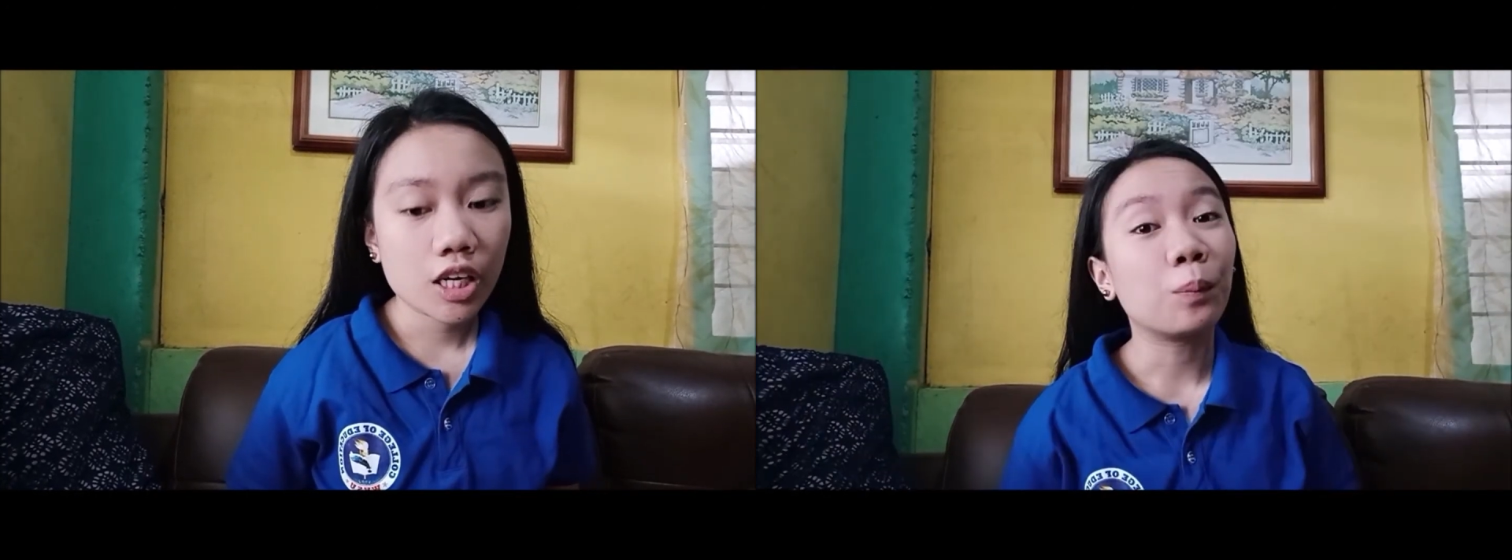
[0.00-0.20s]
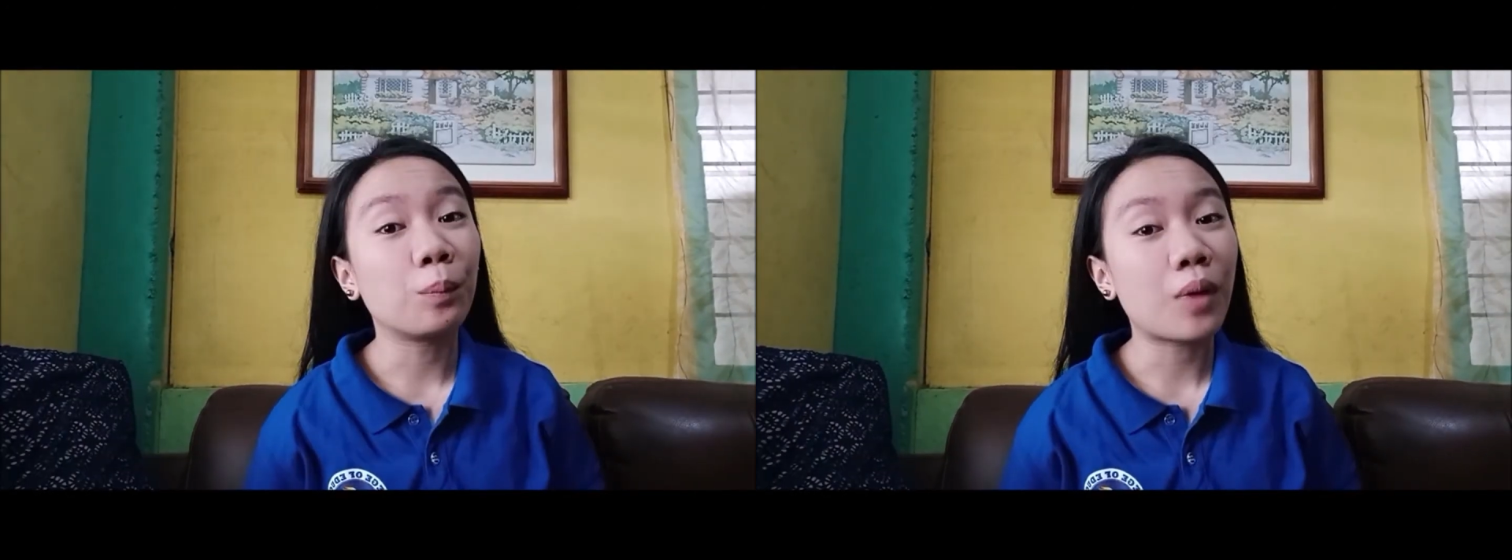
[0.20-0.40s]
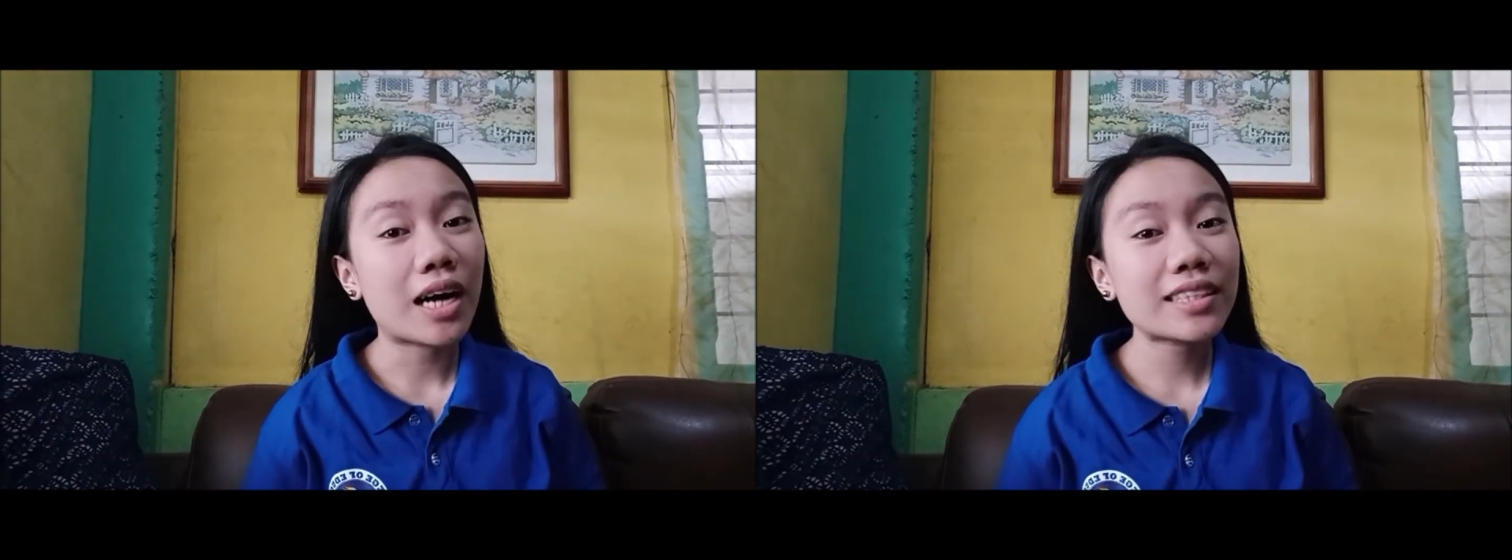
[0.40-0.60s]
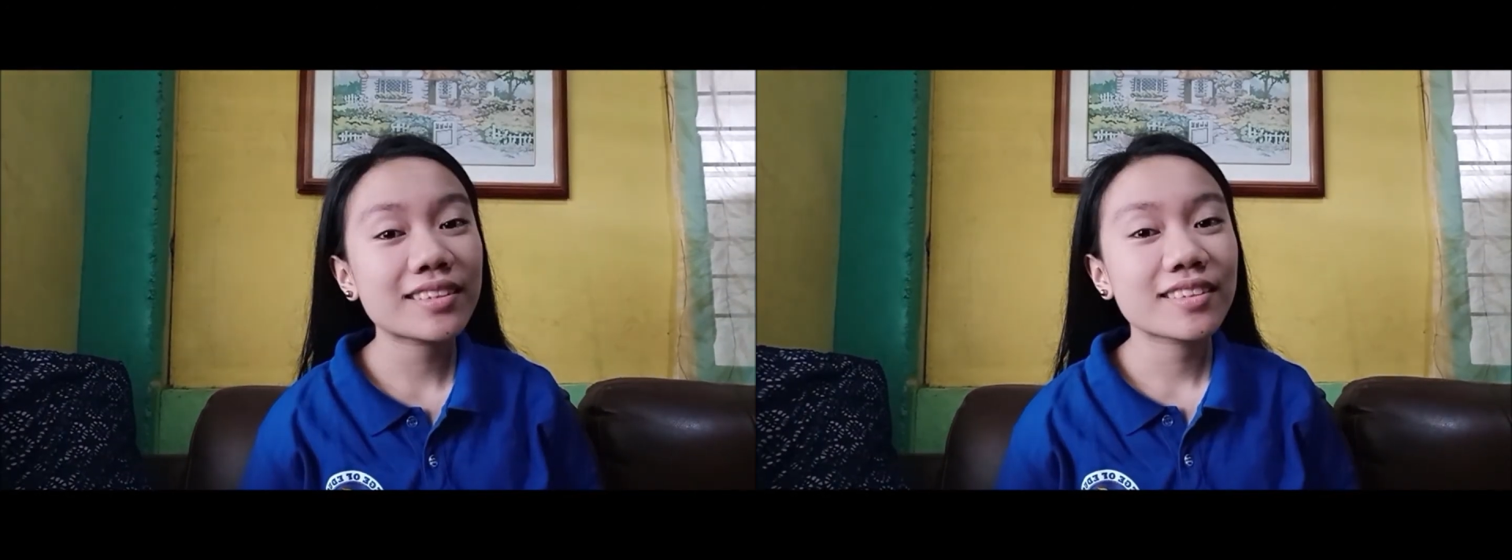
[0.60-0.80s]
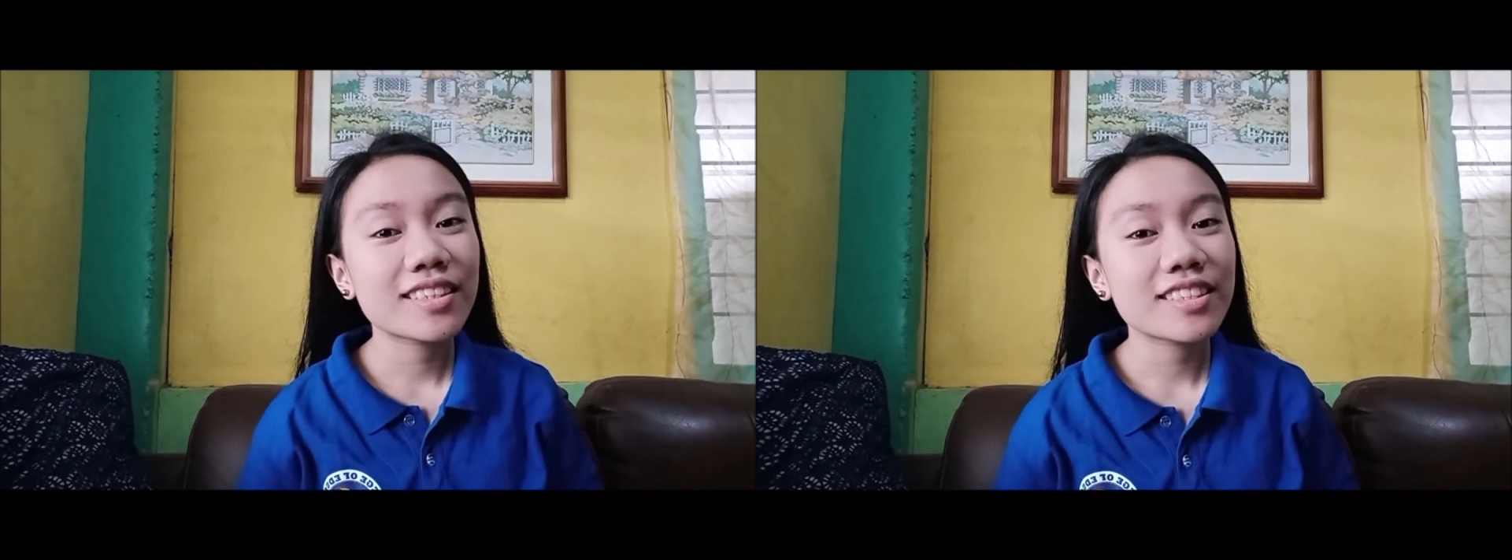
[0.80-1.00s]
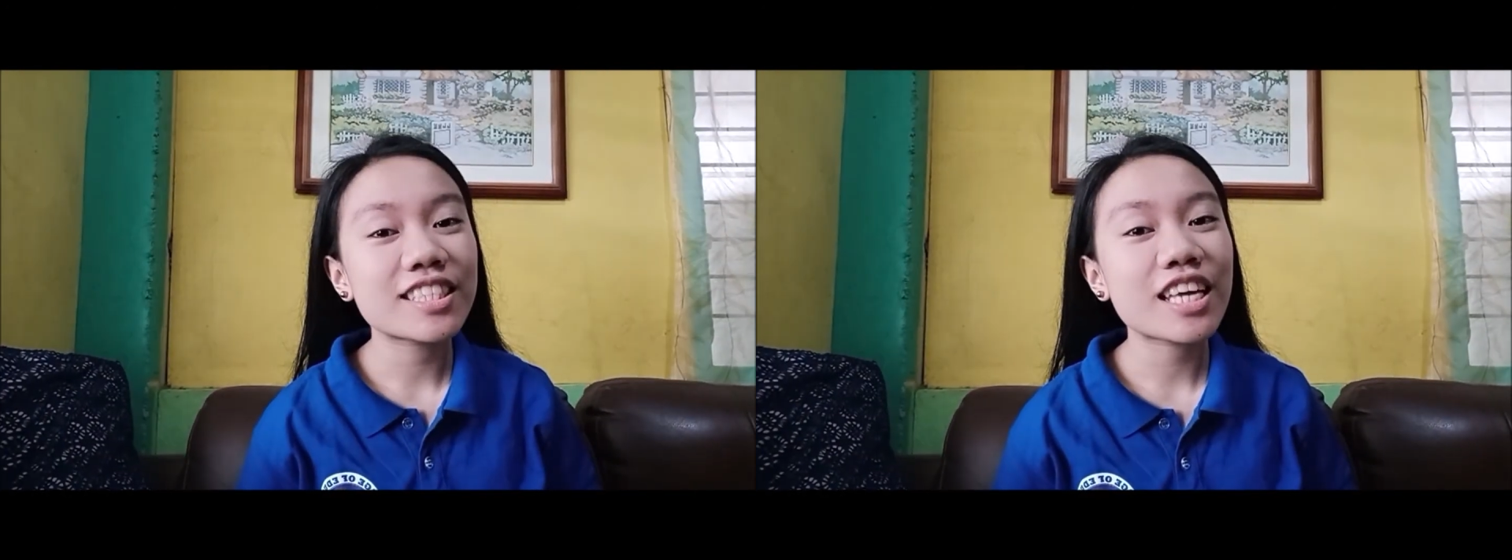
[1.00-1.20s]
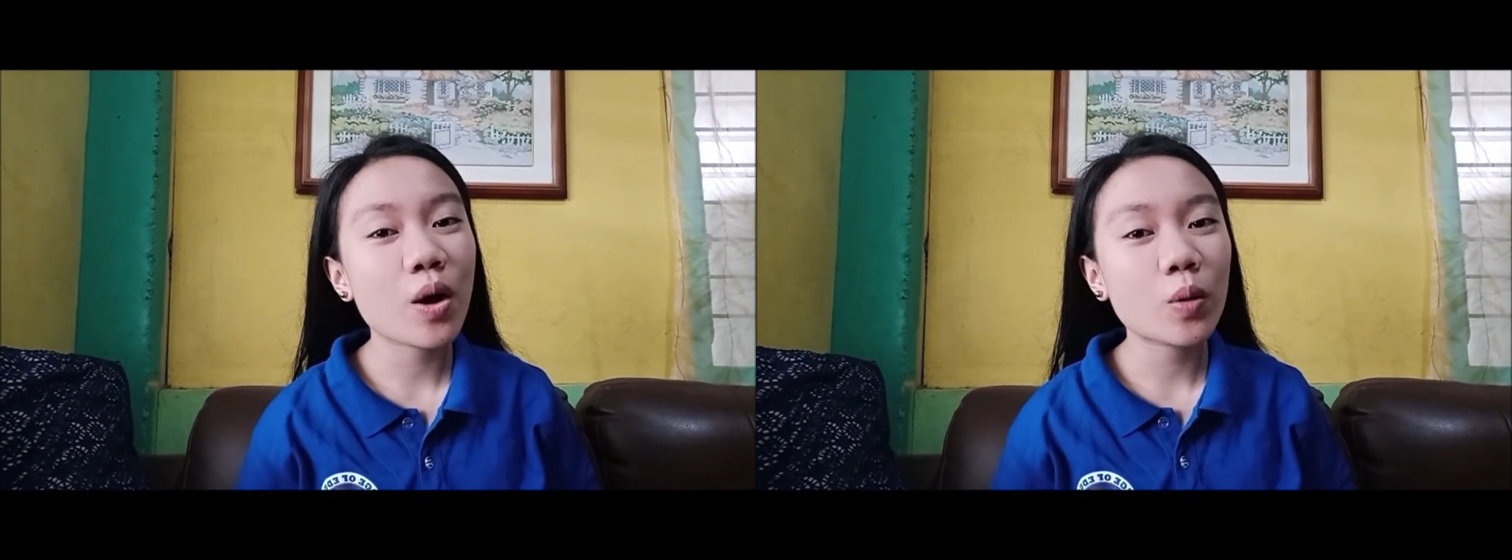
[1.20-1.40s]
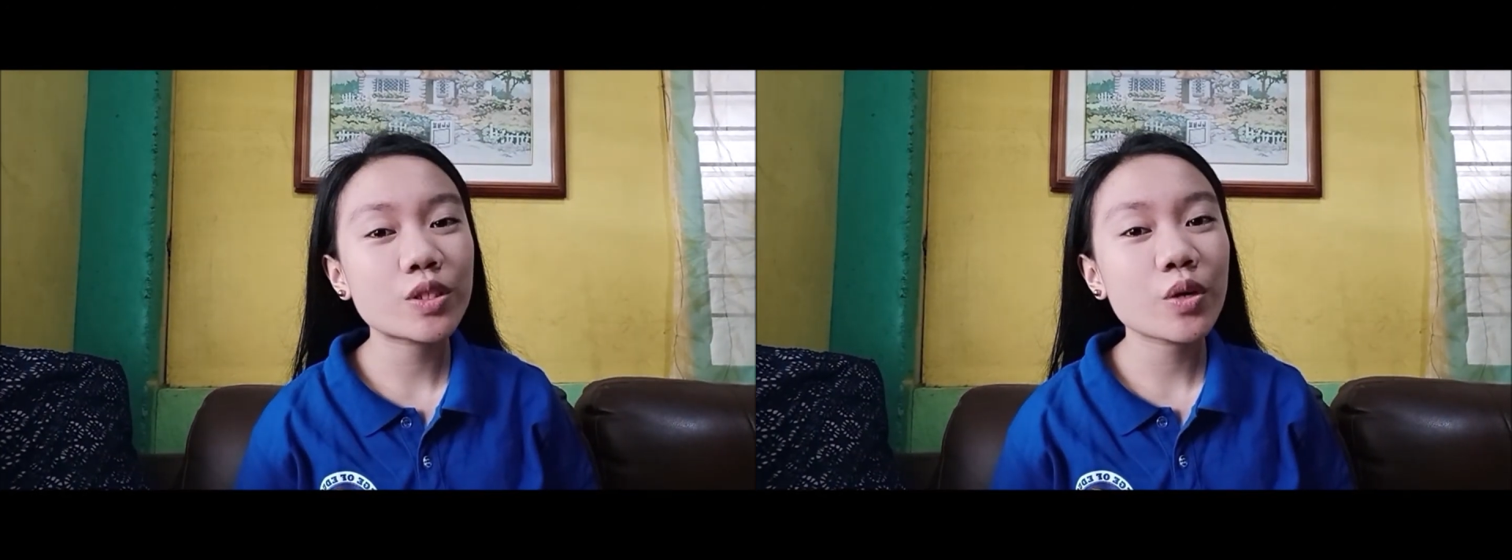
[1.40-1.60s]
but they
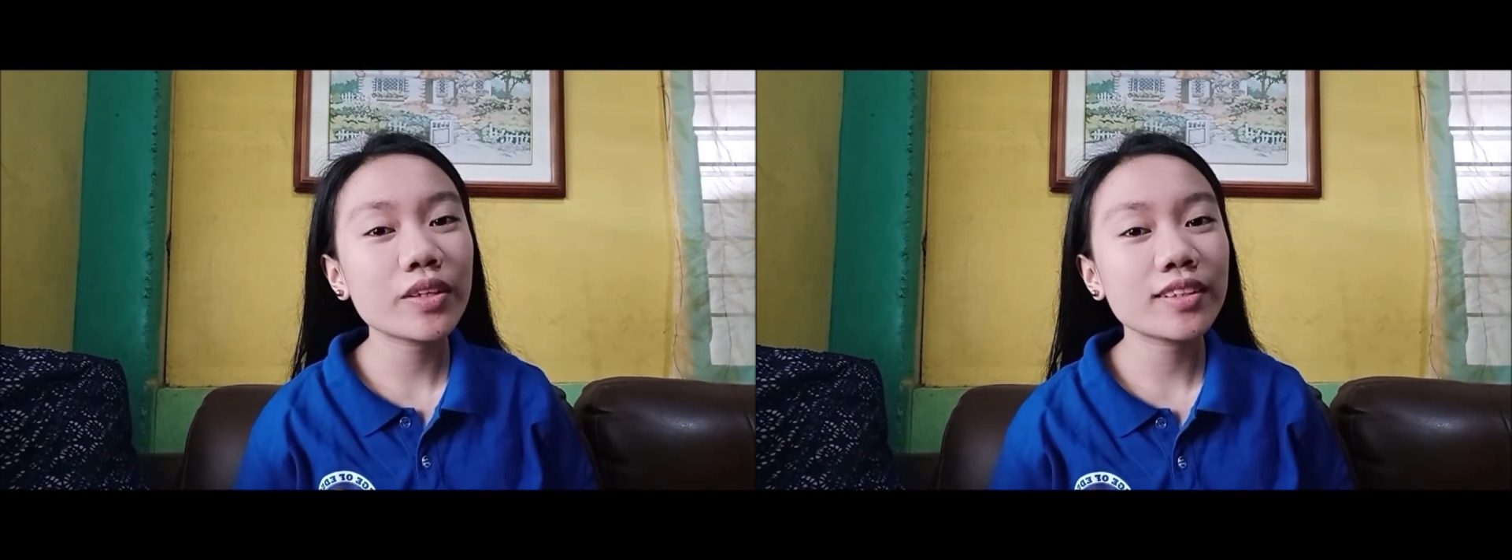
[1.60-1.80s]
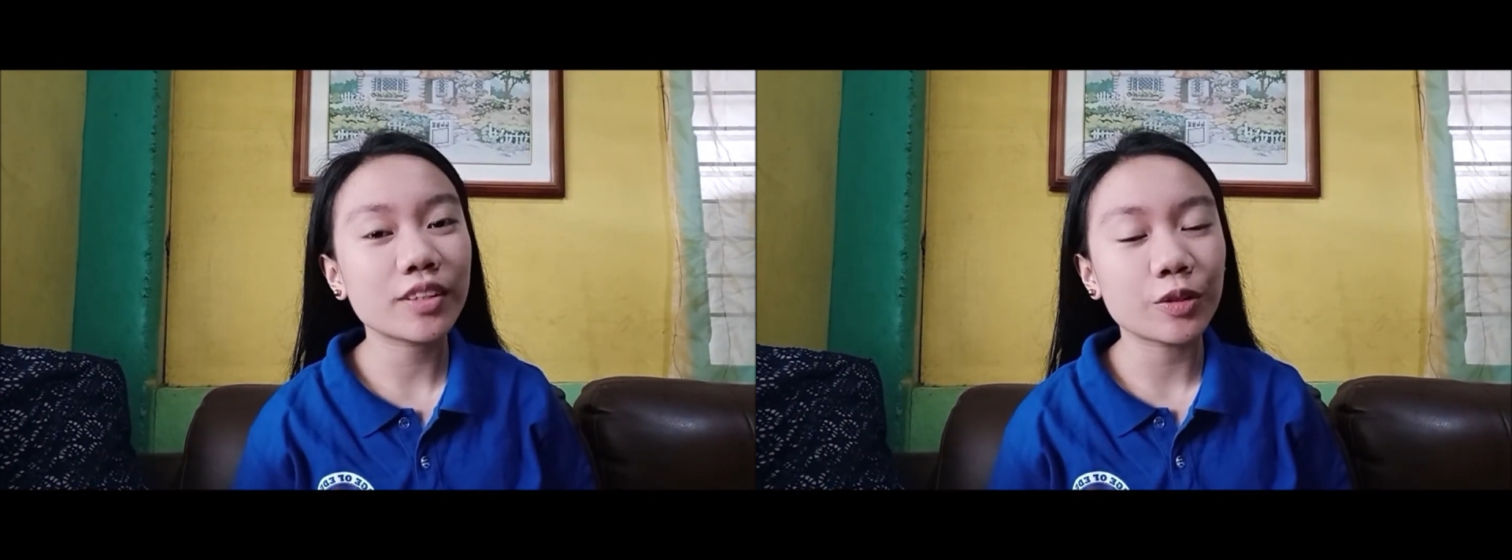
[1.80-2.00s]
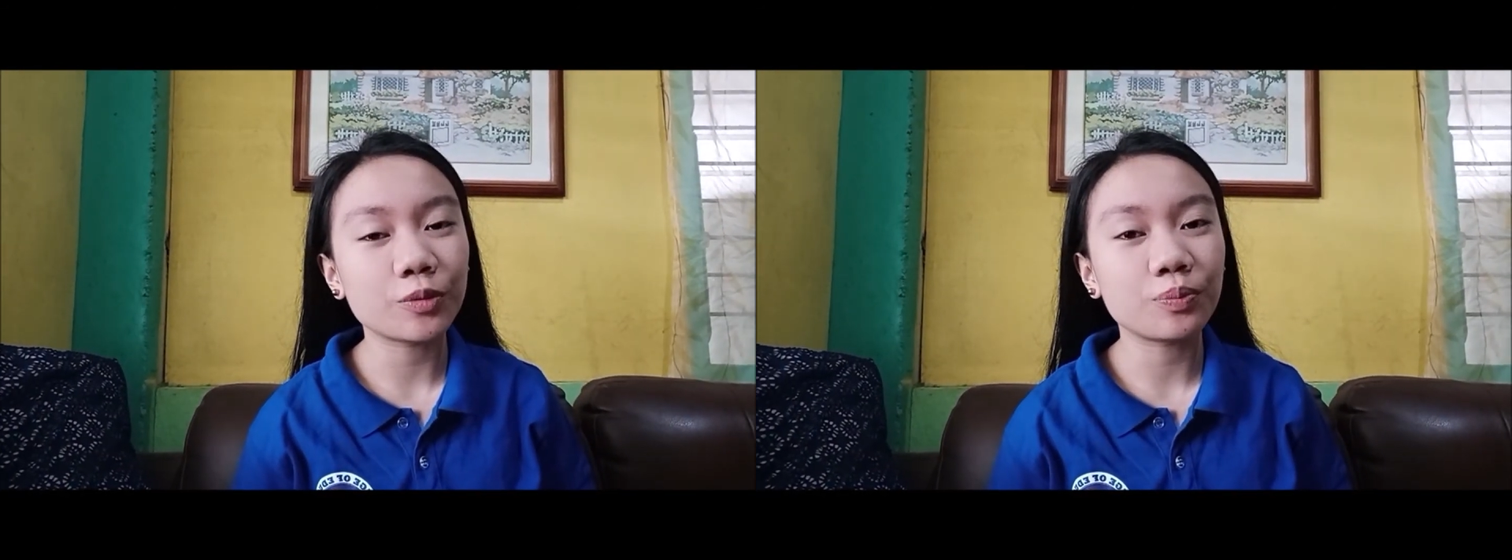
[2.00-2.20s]
also include